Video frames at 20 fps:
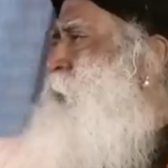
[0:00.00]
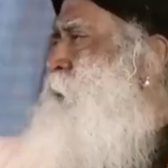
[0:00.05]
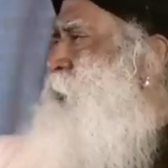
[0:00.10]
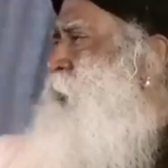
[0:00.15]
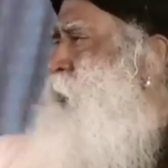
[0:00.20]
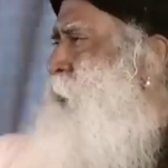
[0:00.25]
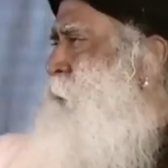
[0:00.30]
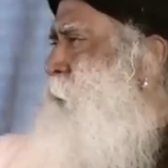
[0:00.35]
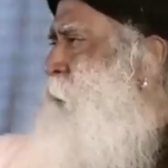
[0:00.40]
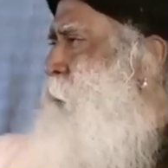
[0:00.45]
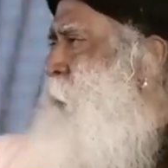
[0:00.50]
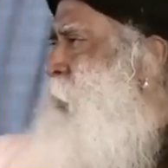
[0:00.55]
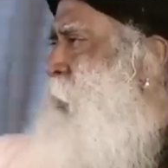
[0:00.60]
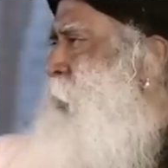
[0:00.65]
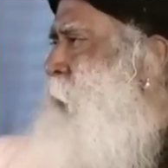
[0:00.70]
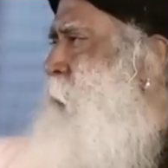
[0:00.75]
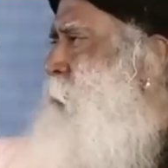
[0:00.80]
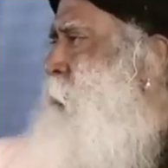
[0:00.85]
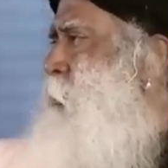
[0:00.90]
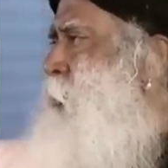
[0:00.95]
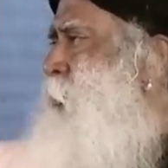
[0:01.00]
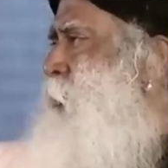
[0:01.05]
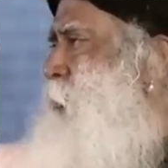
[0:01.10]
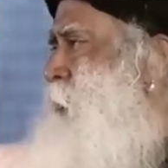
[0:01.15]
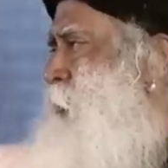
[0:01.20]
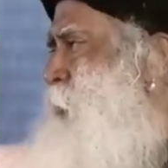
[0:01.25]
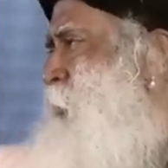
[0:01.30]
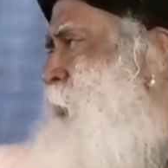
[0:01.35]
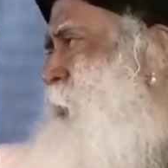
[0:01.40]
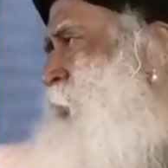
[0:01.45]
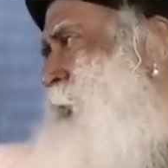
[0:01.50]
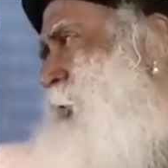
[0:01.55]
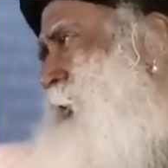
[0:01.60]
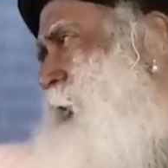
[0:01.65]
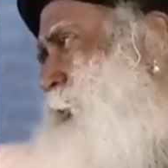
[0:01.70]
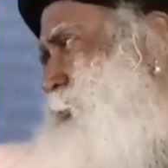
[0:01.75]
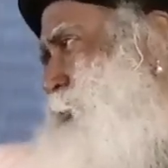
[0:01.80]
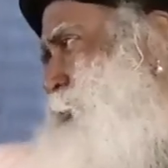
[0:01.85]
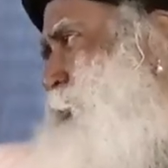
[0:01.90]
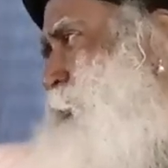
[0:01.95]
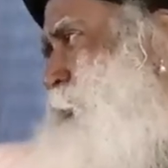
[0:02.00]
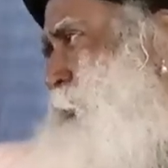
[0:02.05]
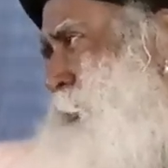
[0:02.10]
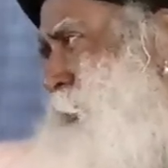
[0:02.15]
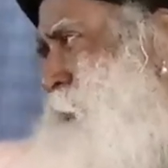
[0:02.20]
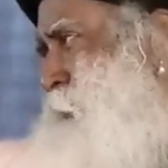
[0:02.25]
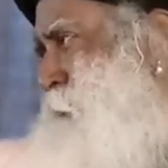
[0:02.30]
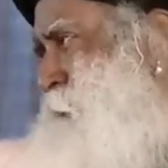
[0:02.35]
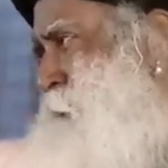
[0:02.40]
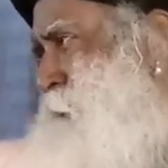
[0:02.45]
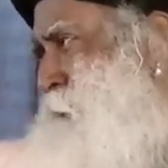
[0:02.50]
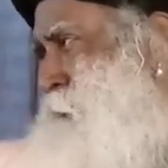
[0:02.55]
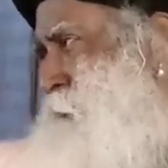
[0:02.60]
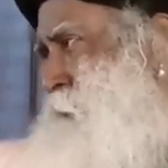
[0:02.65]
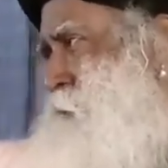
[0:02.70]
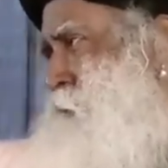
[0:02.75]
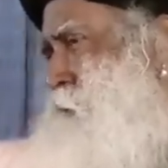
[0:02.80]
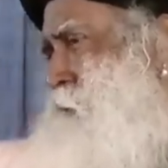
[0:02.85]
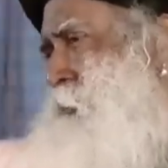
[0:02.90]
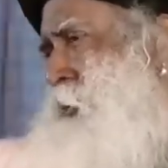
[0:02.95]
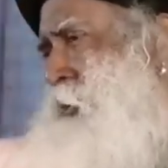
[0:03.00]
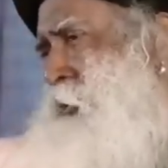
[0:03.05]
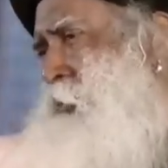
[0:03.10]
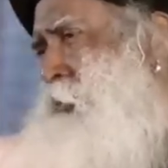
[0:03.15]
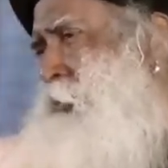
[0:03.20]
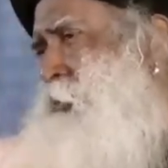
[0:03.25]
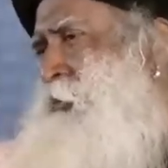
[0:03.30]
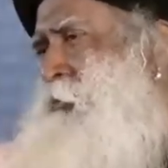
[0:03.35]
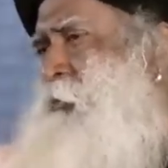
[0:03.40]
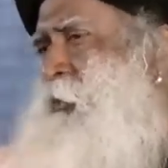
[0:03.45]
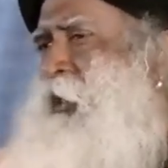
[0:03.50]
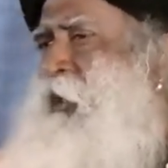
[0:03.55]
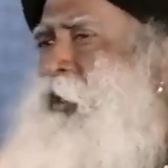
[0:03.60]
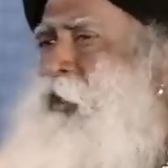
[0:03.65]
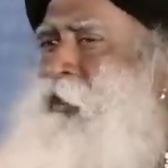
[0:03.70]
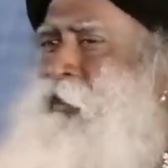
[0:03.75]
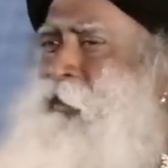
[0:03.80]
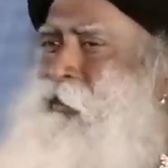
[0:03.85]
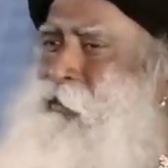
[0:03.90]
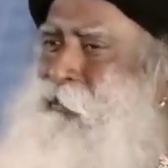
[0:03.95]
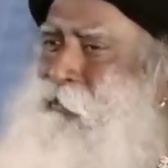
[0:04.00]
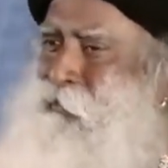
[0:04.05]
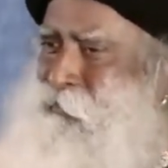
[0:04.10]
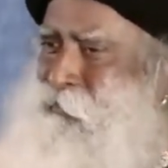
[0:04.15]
a bit of a vagabond householder, he goes away.